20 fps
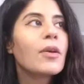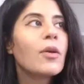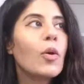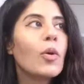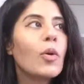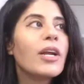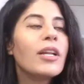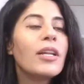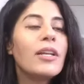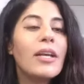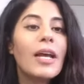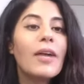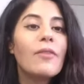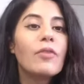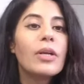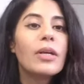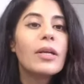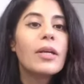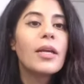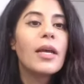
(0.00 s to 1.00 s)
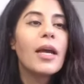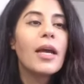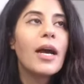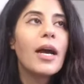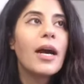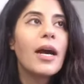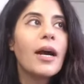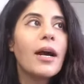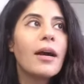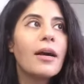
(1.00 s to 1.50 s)
or every
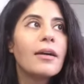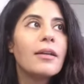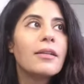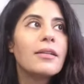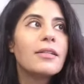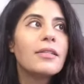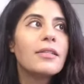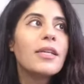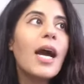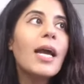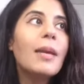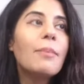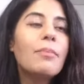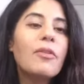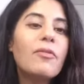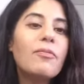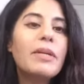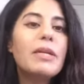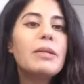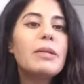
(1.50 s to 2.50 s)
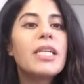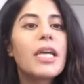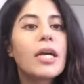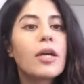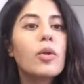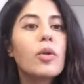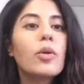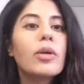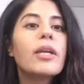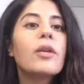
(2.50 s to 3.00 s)
type of beta
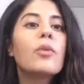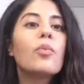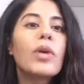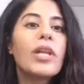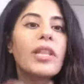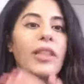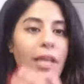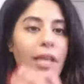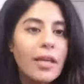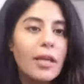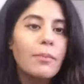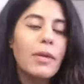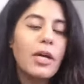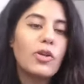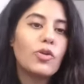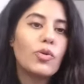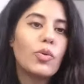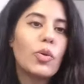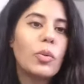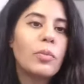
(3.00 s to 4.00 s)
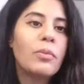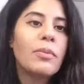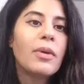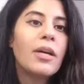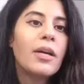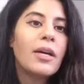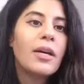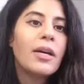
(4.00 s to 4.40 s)
glucan within a mushroom